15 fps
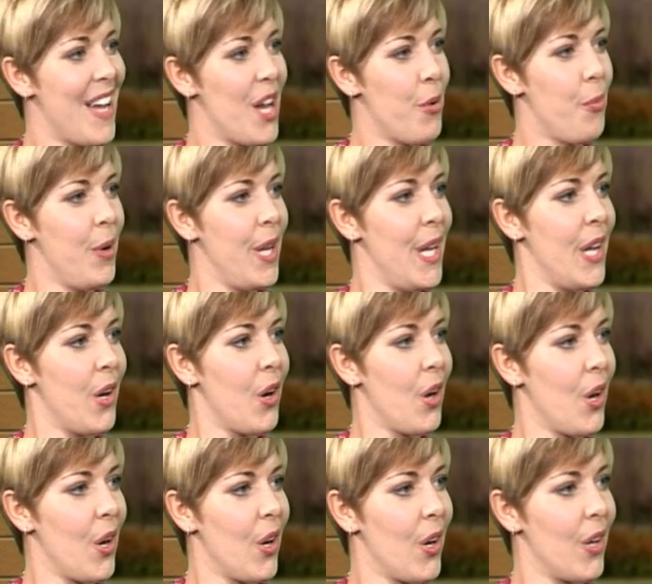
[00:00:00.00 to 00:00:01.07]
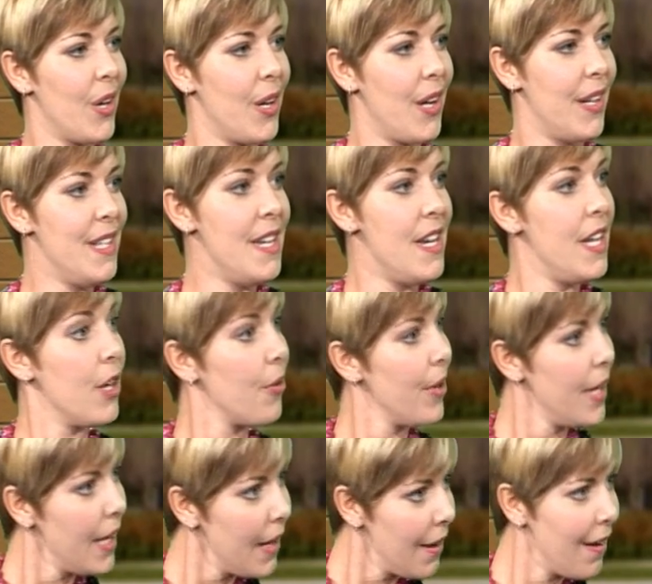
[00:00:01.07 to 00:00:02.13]
we are
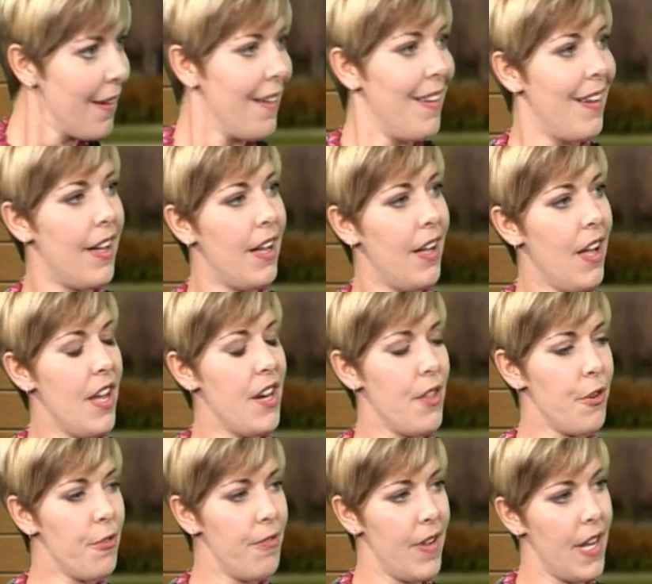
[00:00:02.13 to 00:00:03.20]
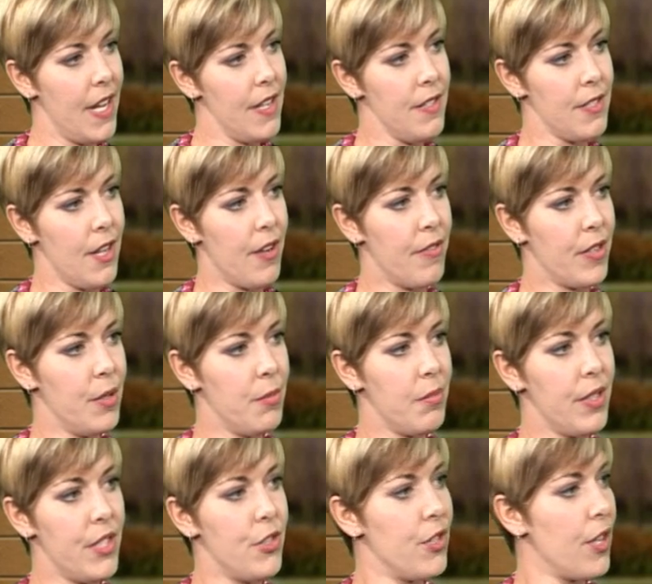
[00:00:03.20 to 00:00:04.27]
nearing another phase of
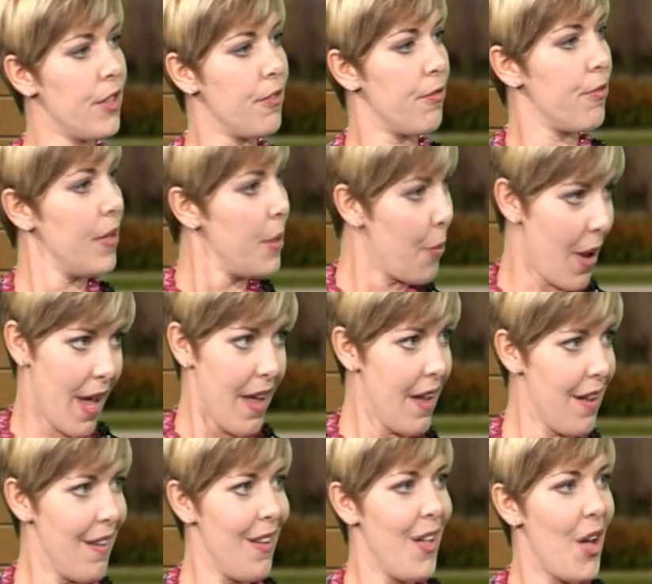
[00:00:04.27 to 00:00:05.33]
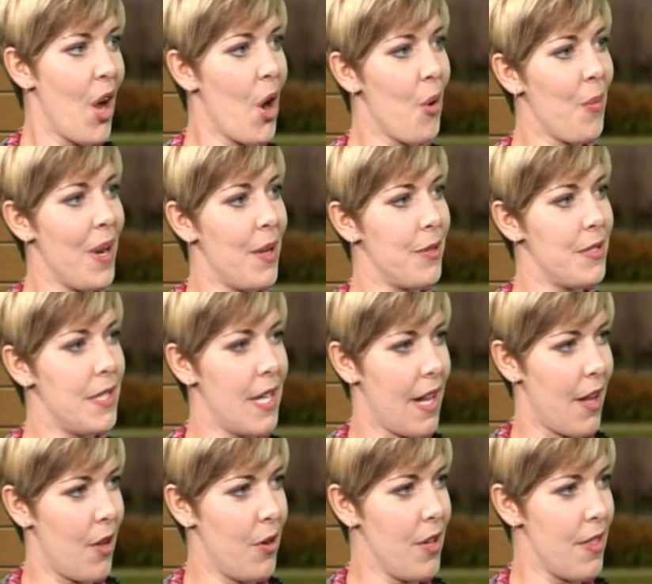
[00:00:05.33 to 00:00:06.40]
completion on the freeway around
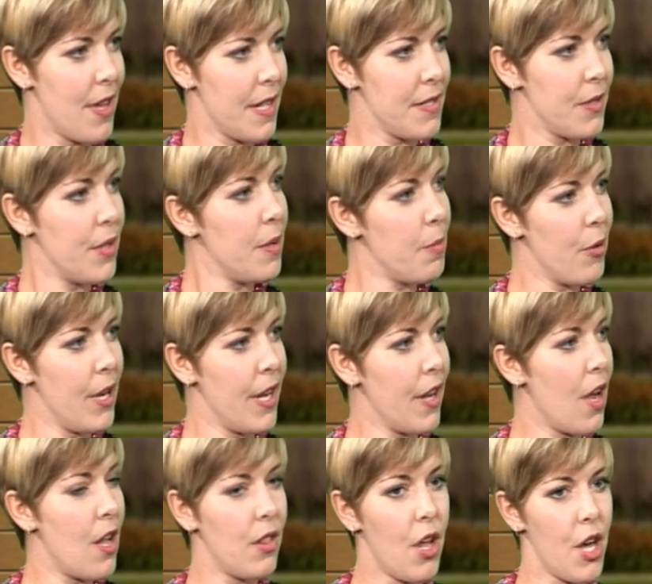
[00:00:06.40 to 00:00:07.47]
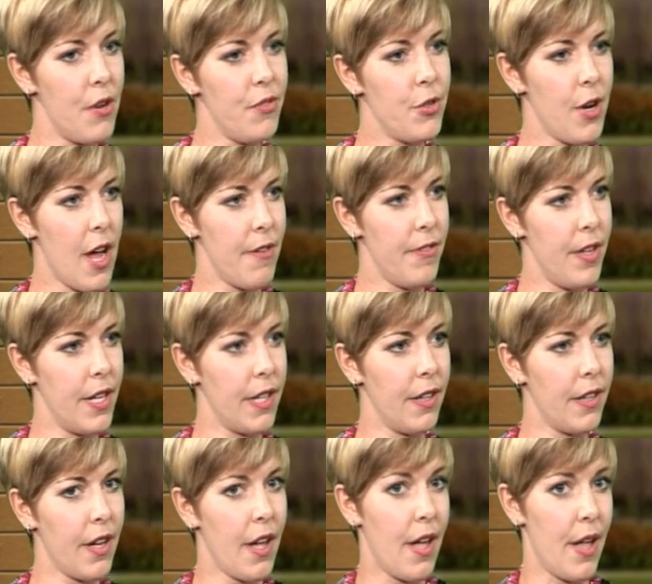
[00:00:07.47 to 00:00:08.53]
town. That's going to bring a lot of
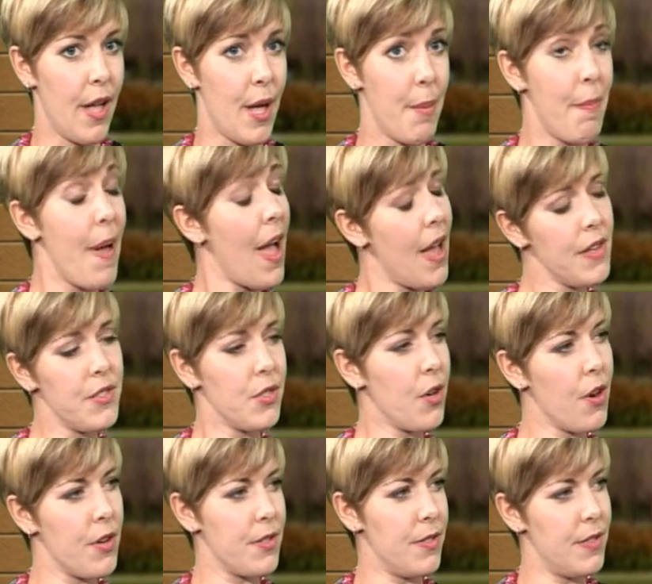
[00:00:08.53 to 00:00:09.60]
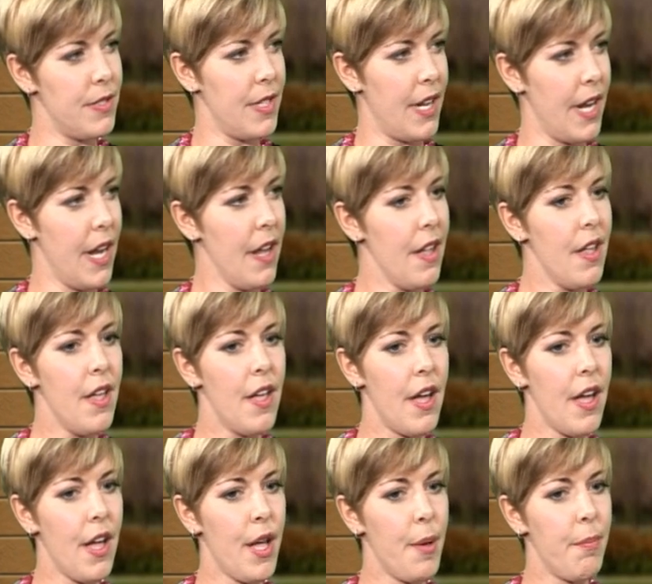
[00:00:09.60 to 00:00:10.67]
traffic past Carson City.
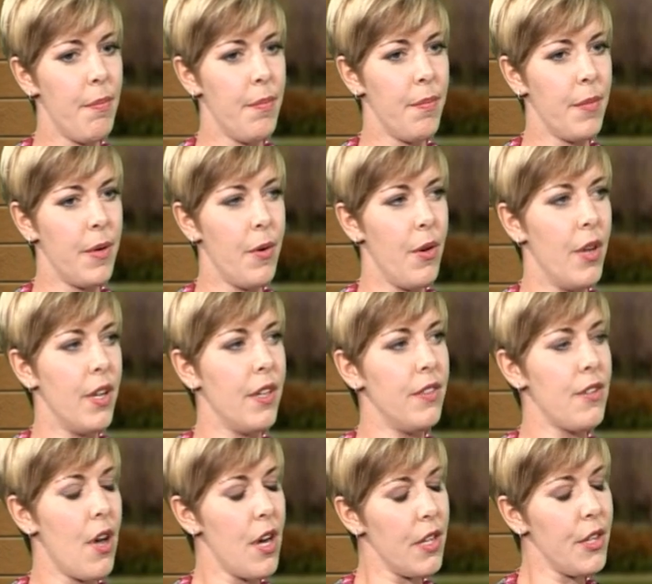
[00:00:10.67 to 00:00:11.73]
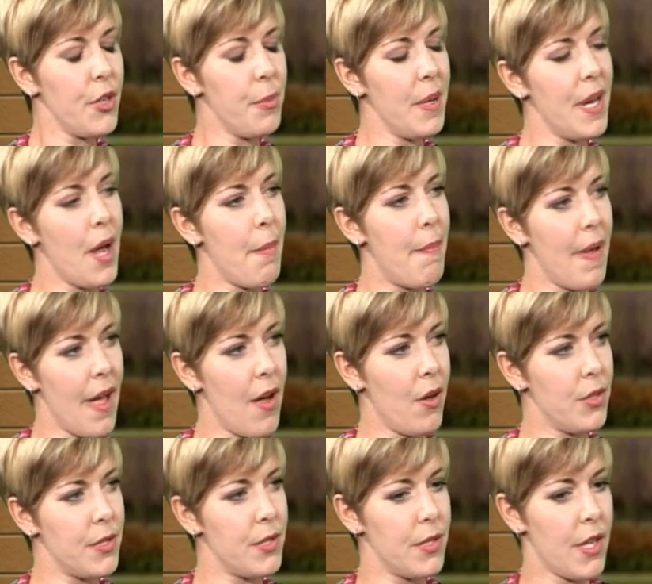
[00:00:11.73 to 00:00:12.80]
Talk a little bit
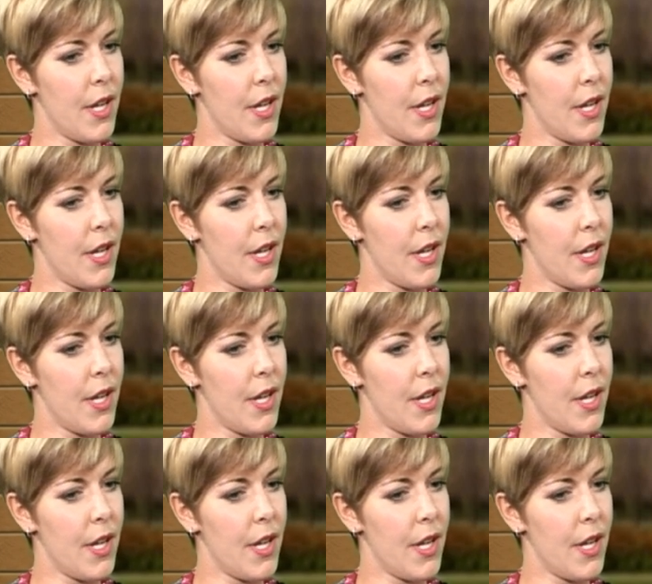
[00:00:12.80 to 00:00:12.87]
about